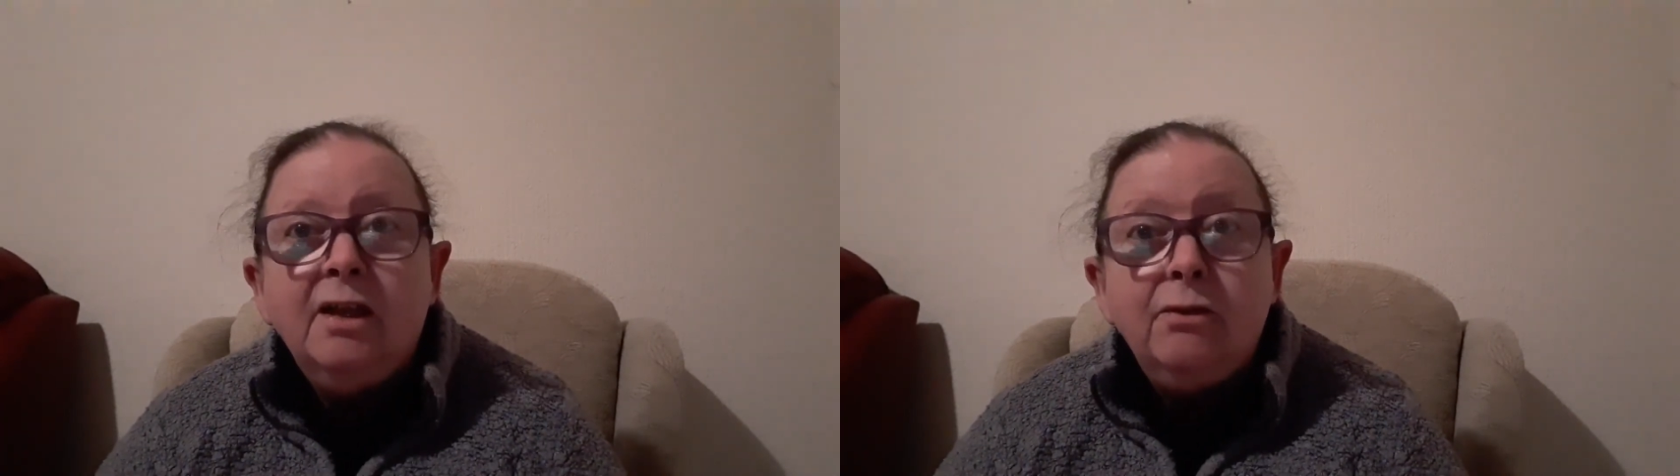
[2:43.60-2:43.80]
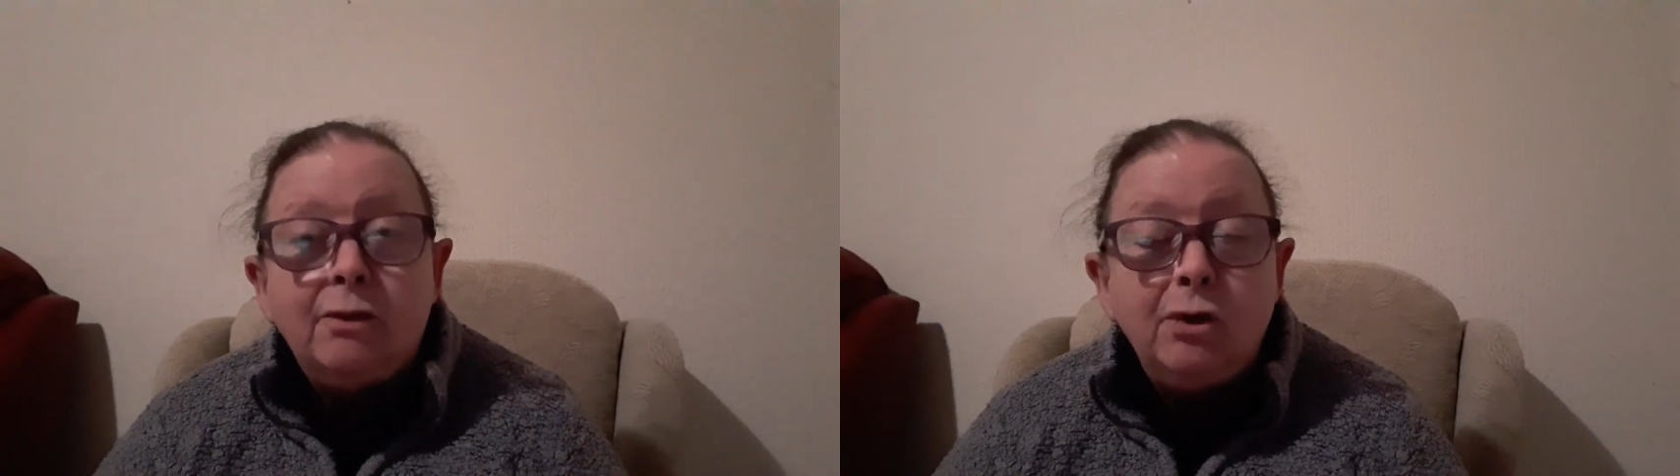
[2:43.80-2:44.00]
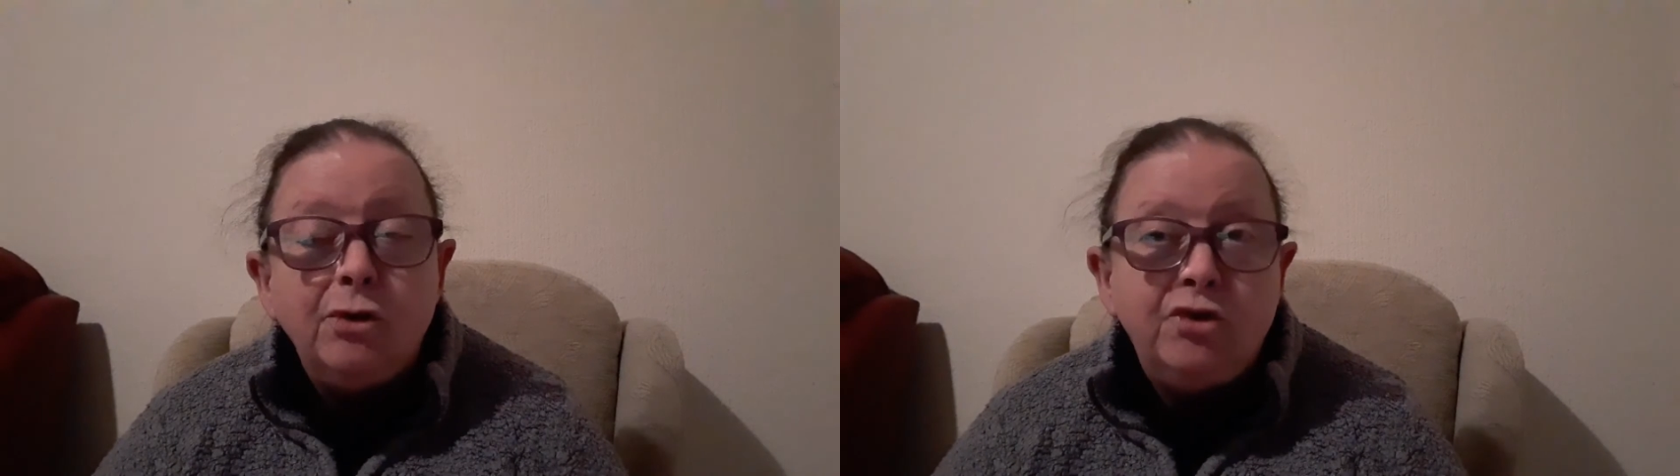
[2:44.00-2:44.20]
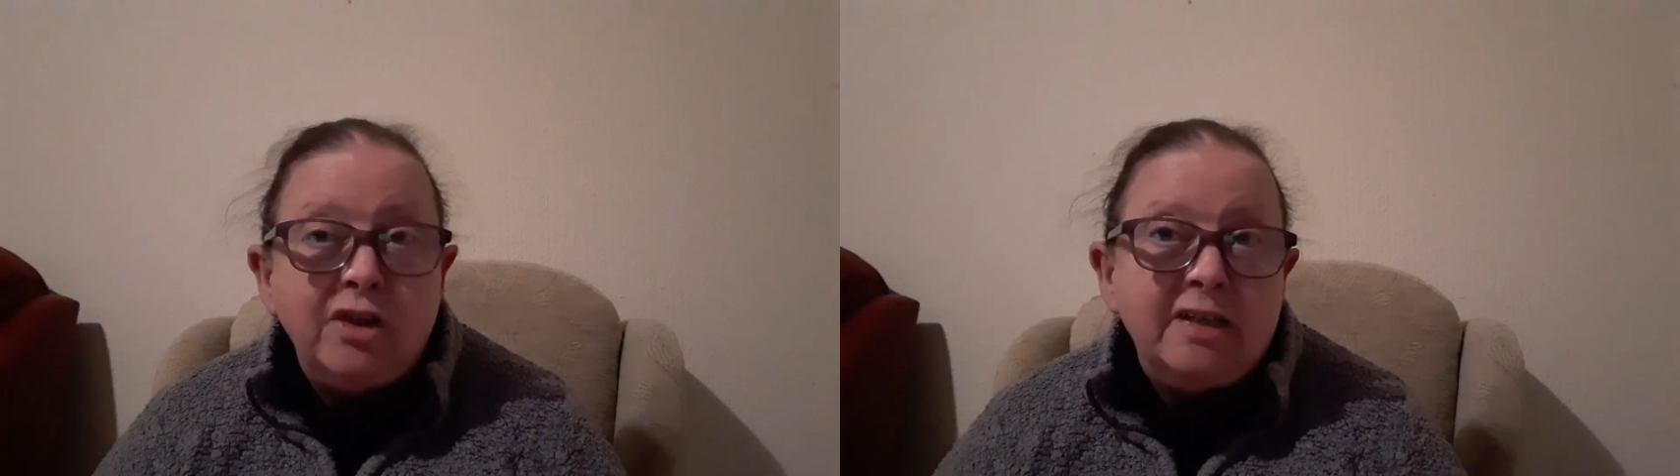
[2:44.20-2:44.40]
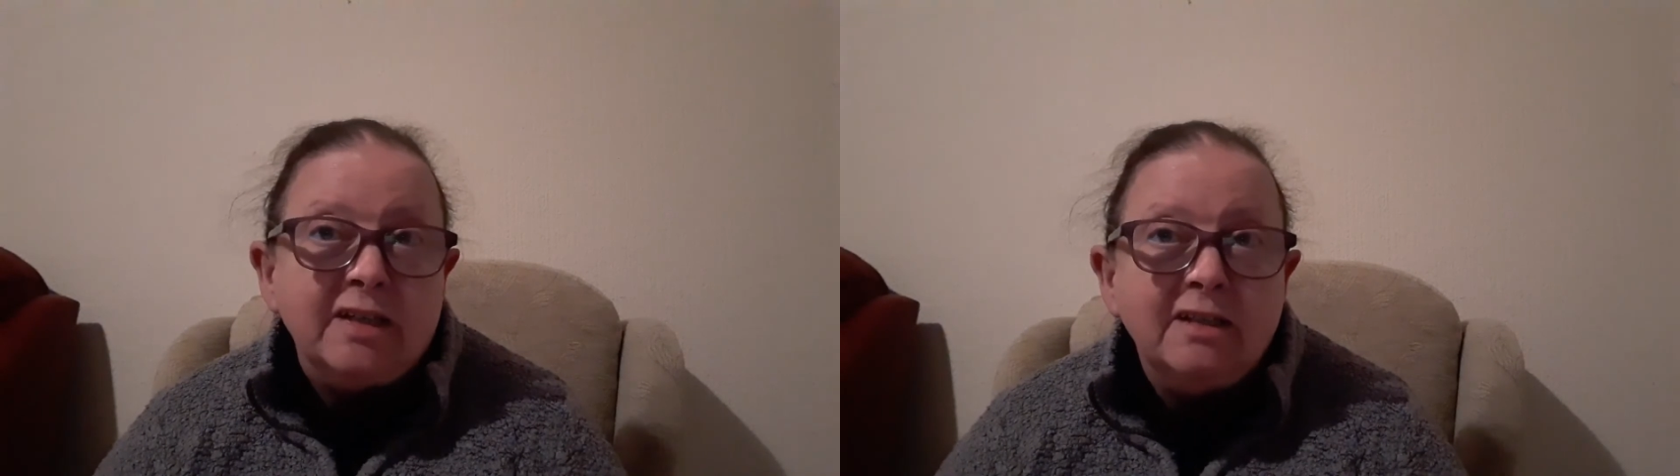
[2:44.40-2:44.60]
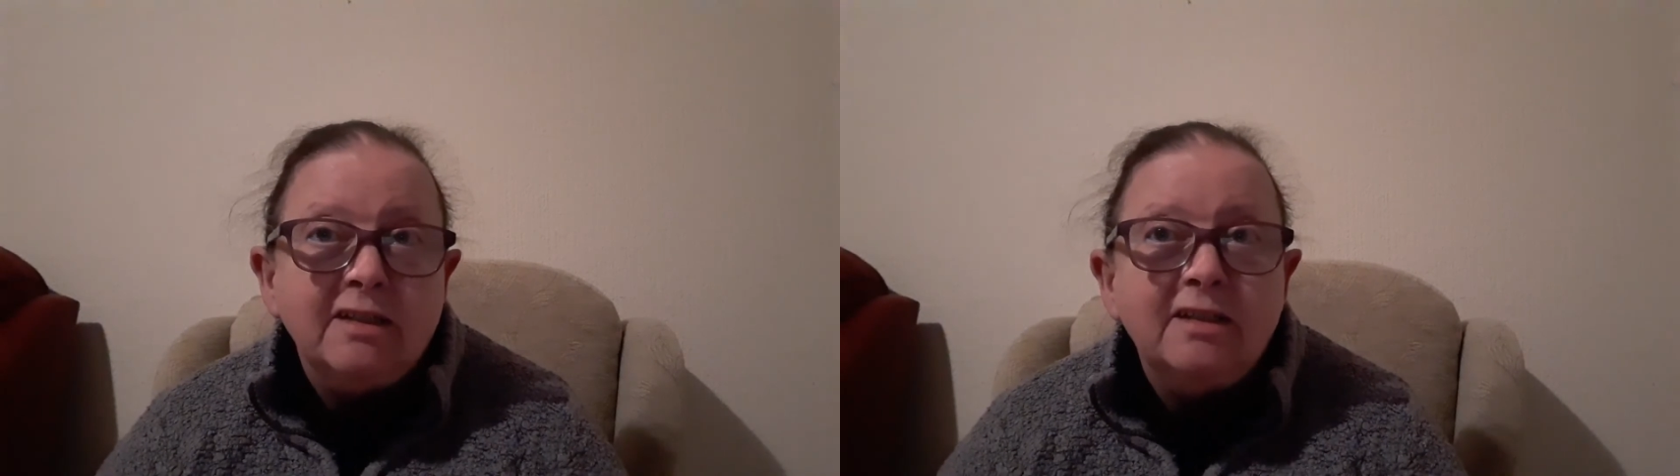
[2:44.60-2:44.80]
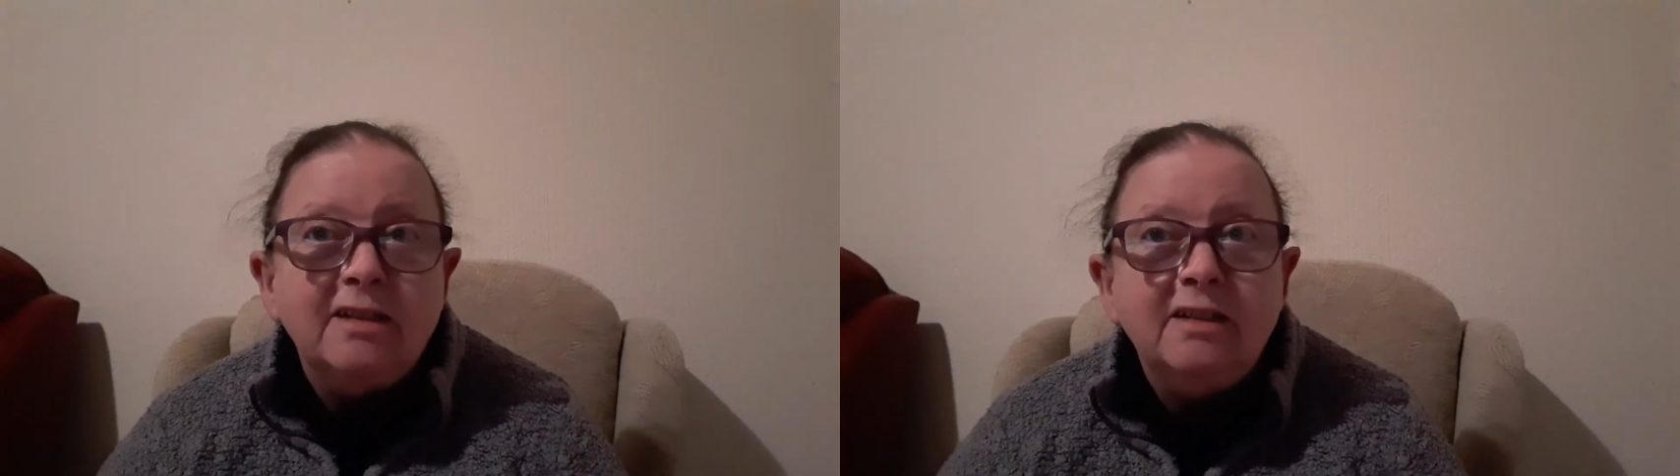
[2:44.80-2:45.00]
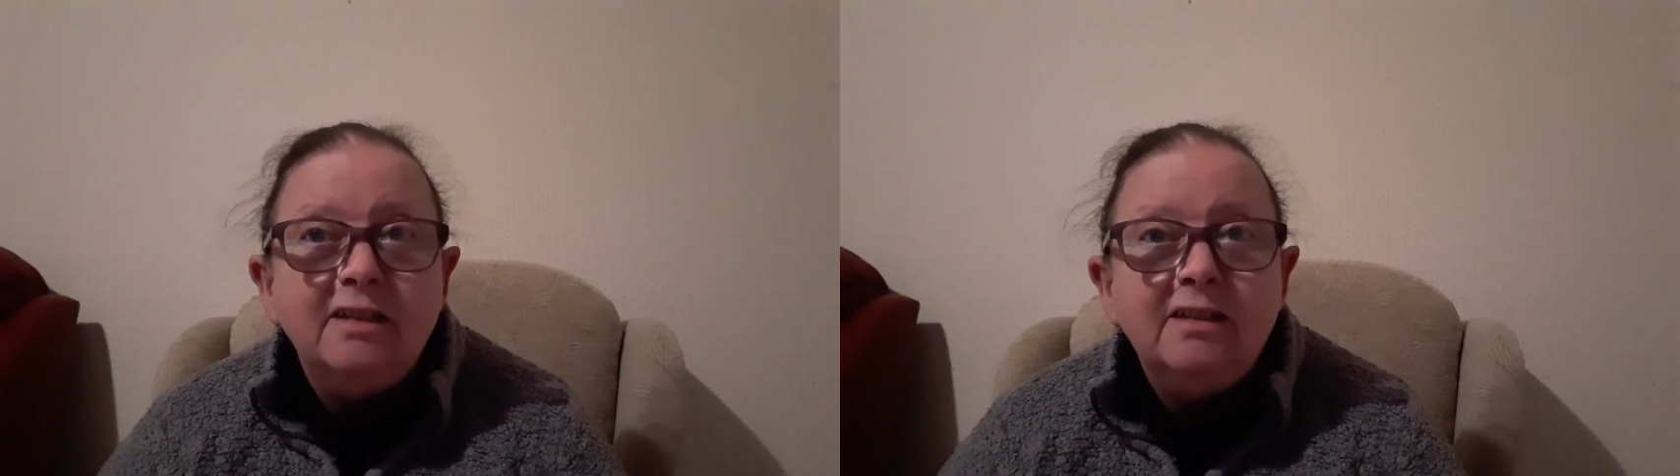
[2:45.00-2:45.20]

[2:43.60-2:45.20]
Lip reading: The Lord Jesus